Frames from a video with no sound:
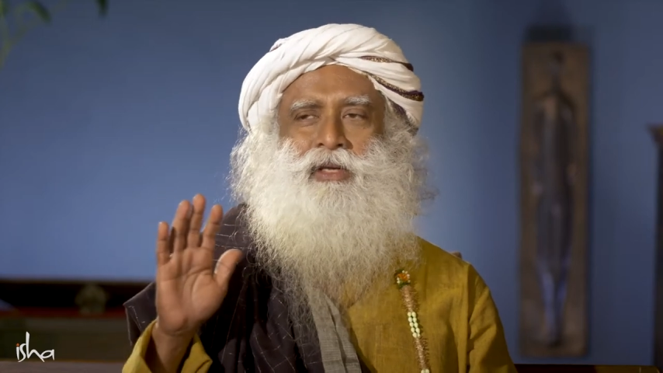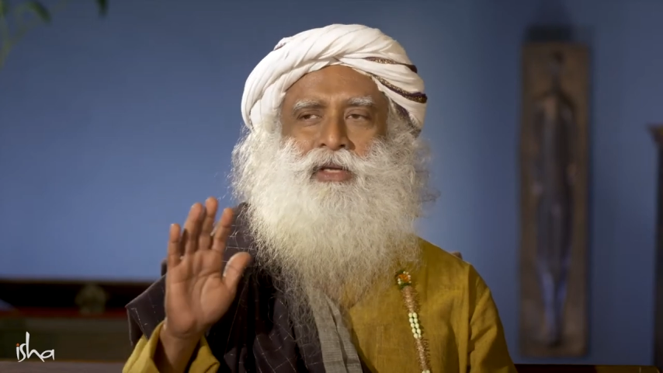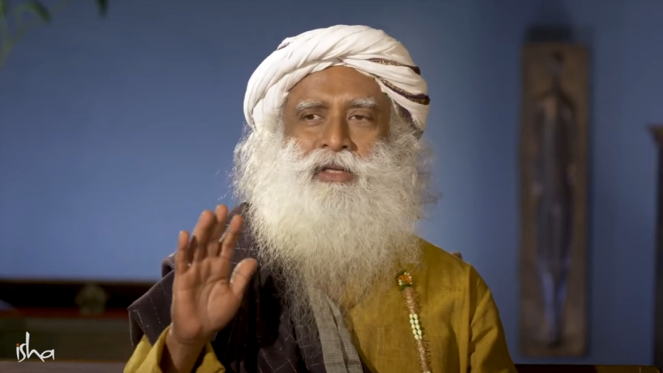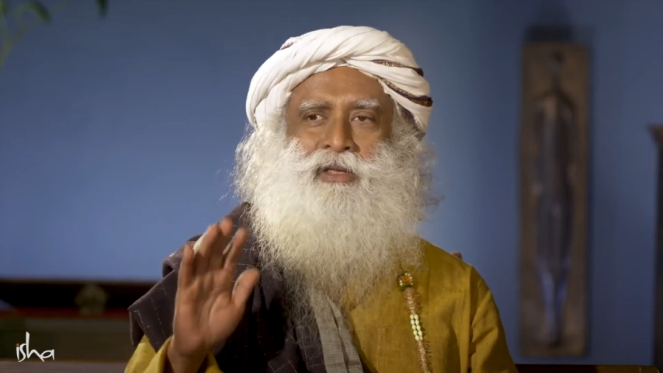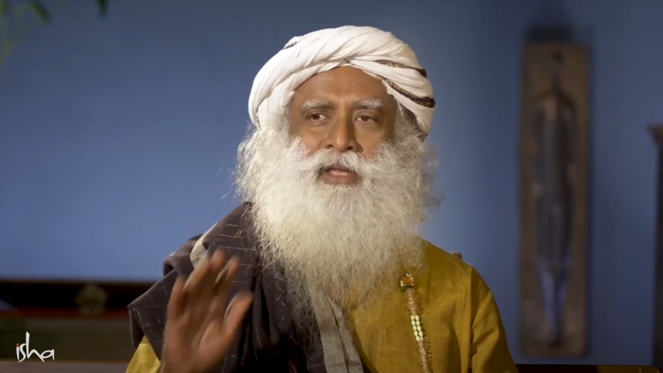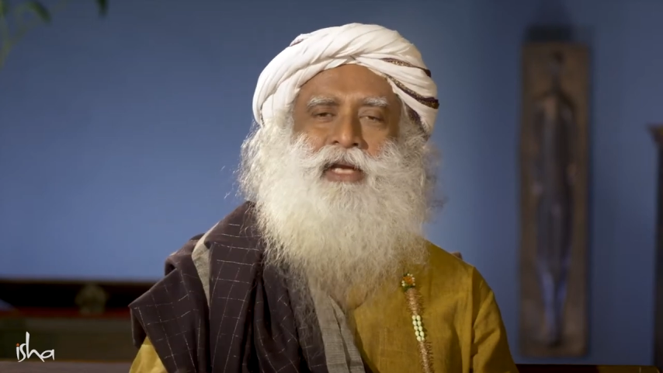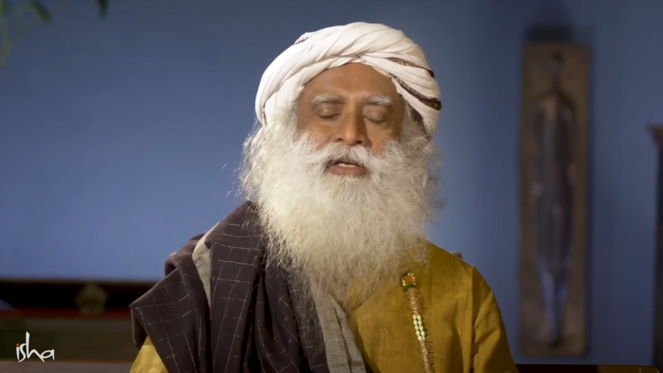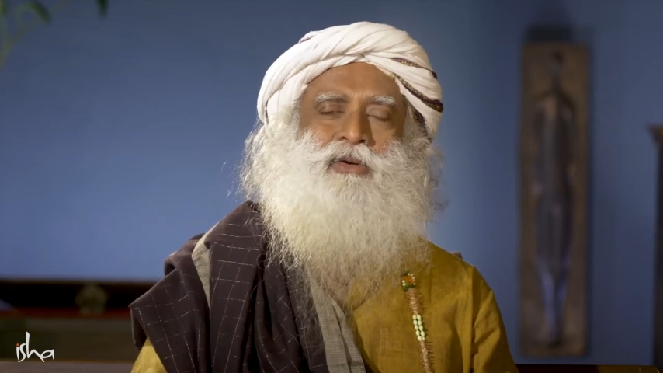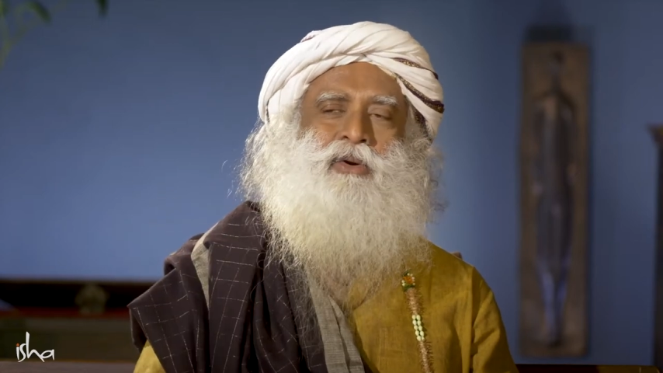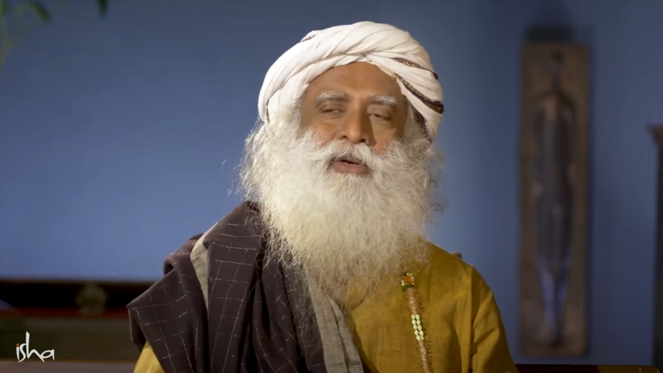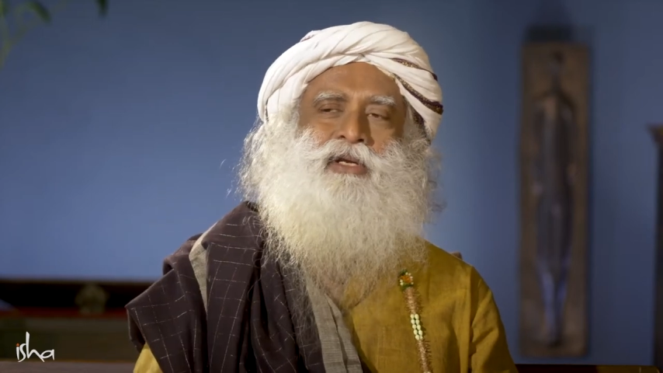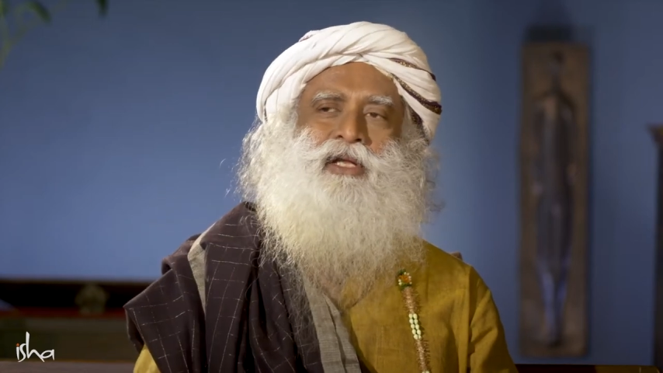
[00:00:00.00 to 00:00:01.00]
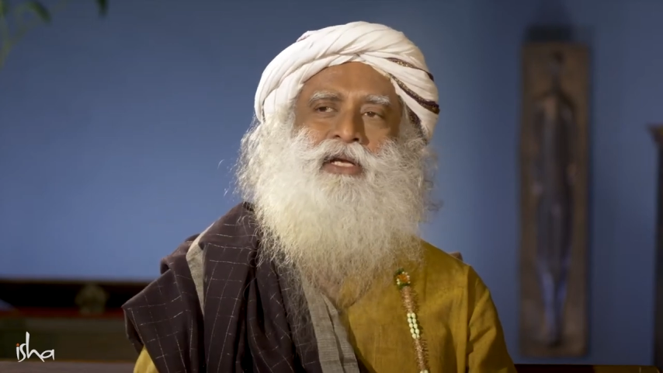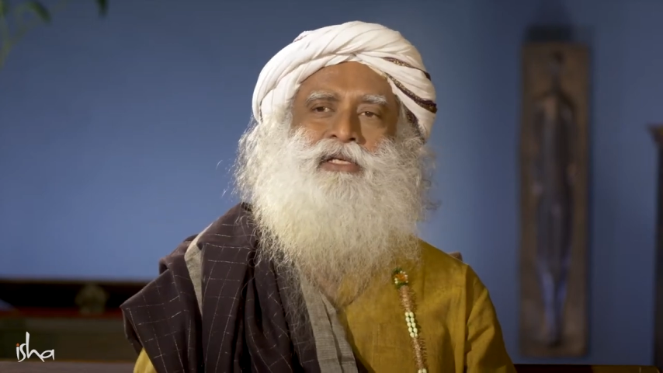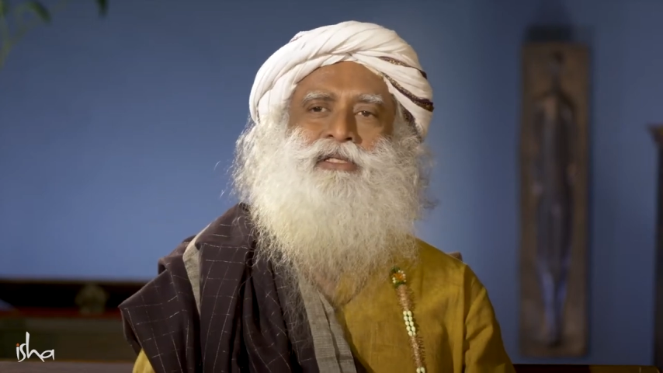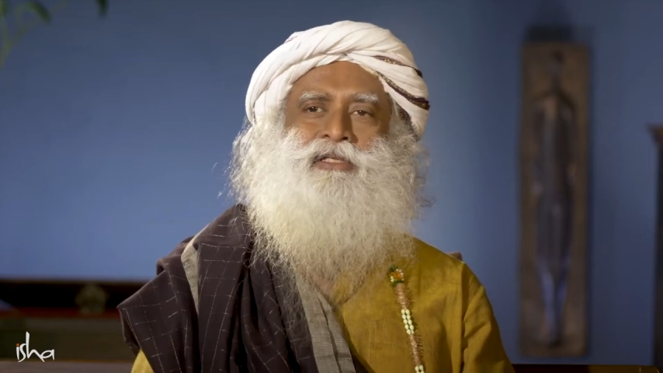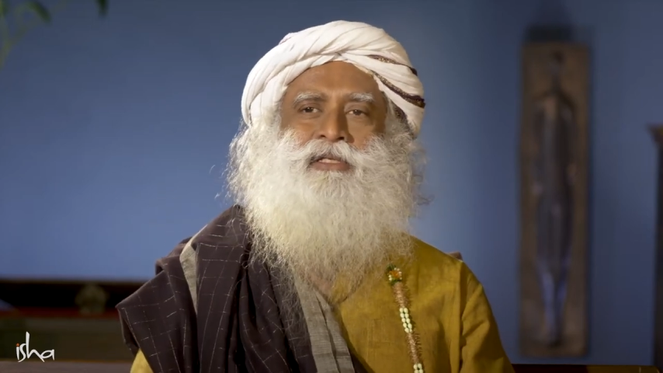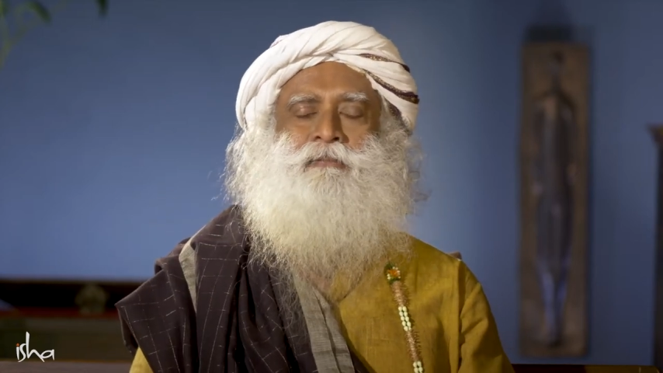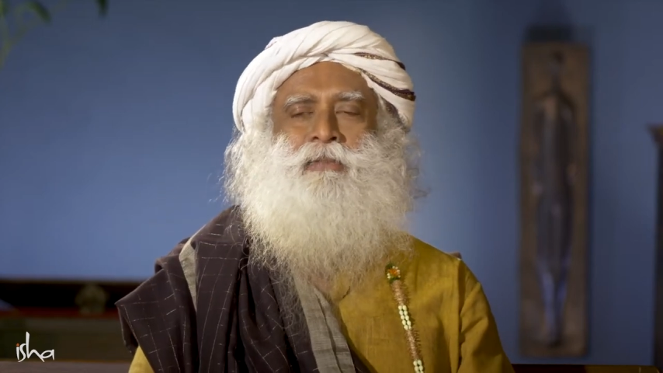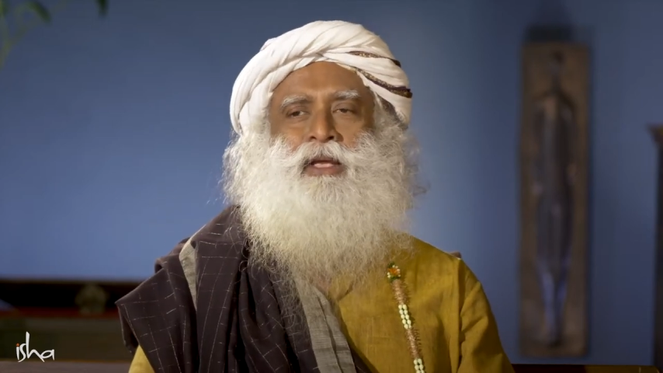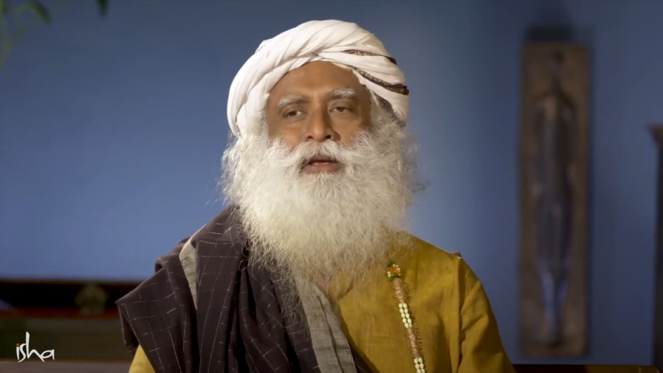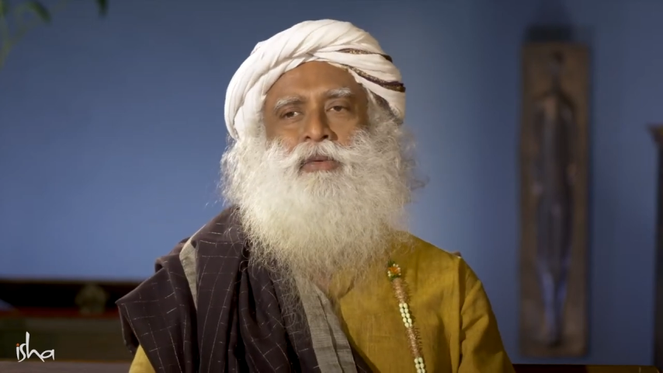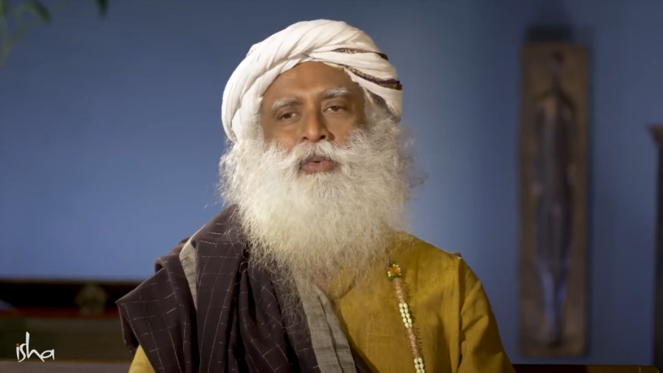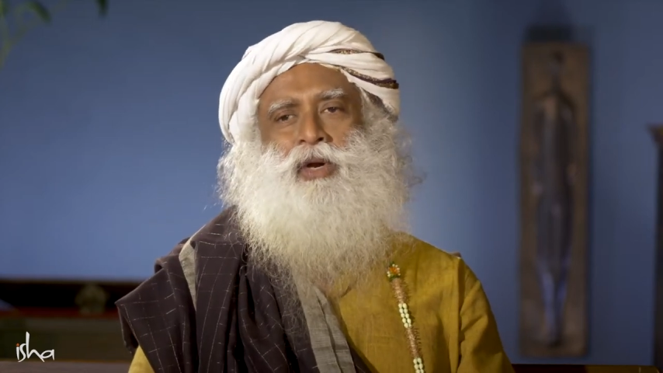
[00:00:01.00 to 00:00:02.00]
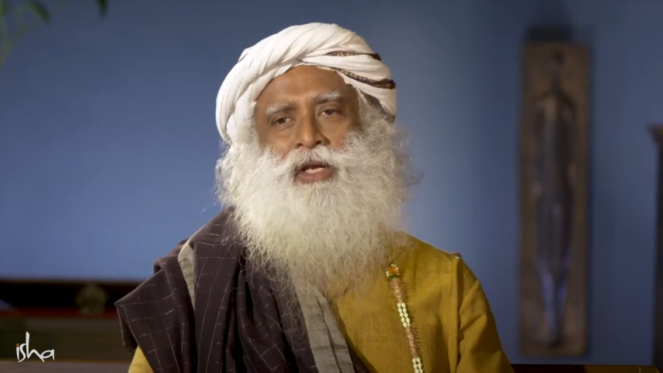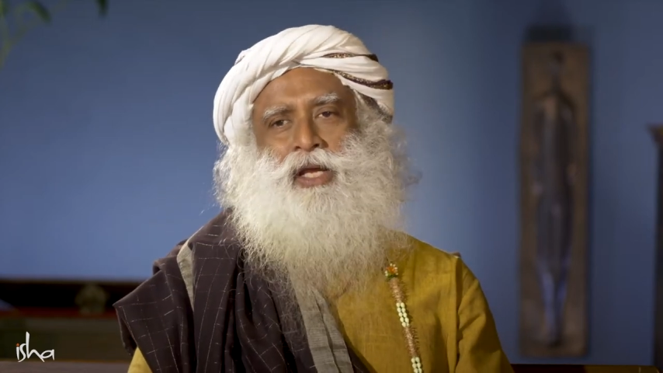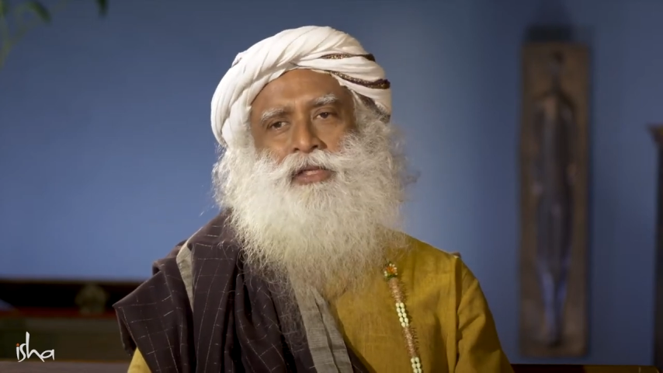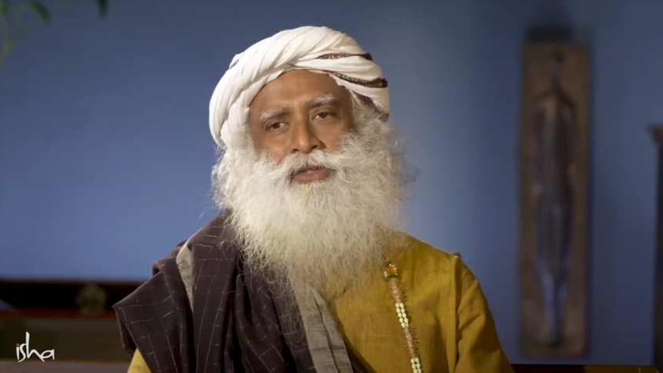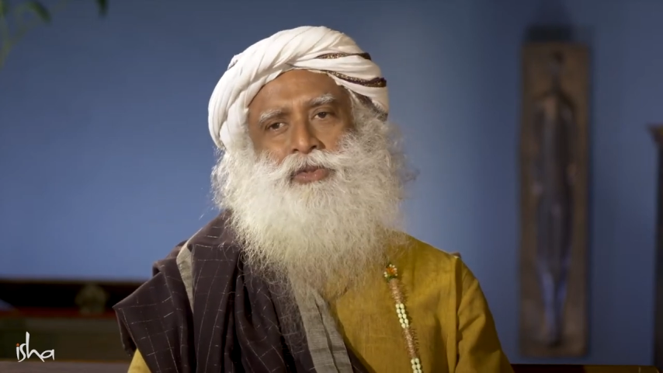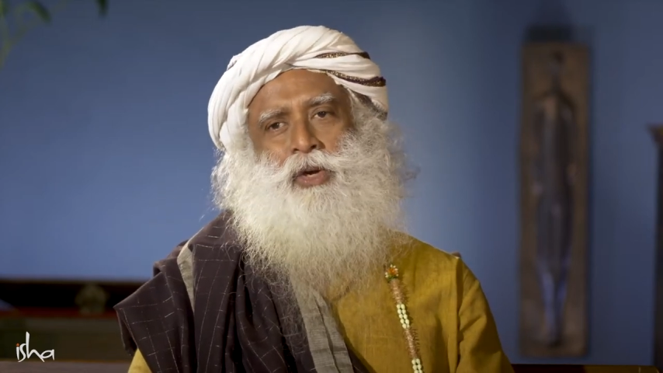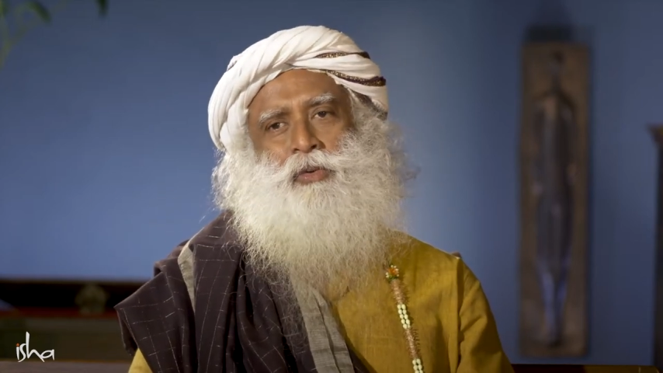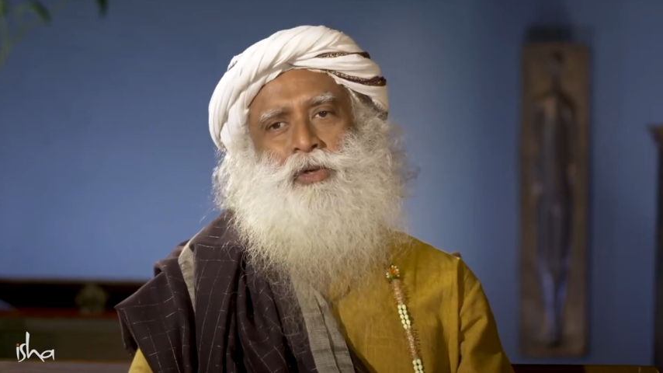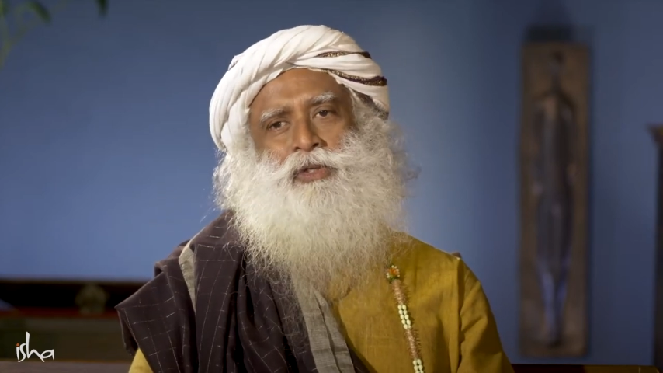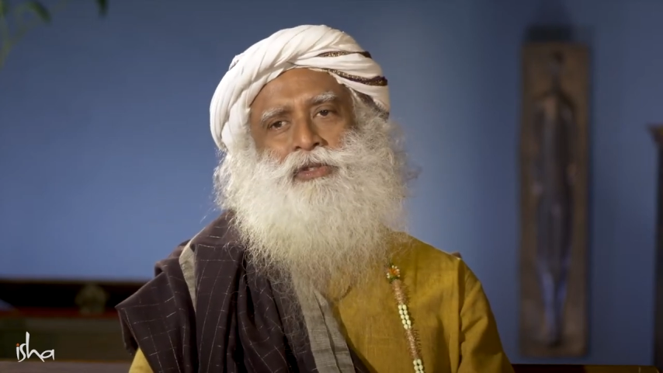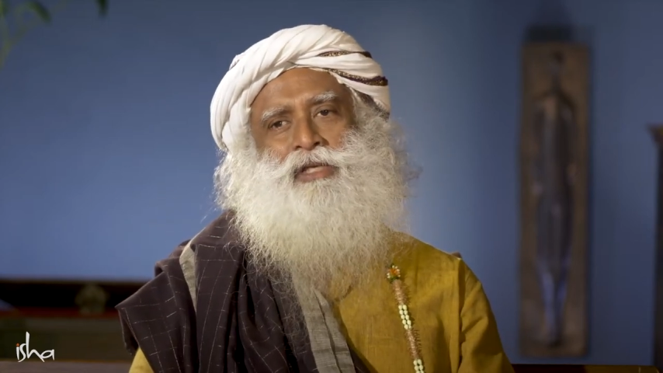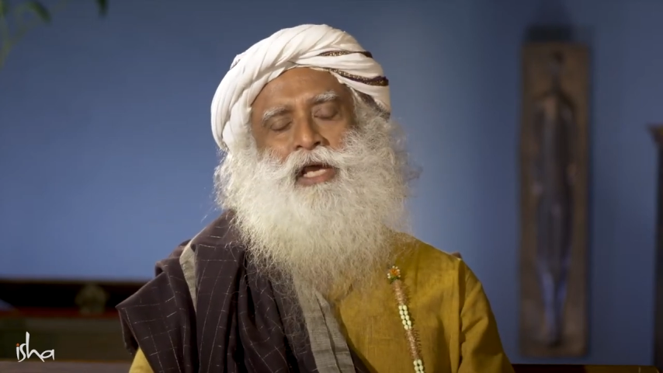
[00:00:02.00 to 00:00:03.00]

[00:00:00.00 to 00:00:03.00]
In that context, what I saw was,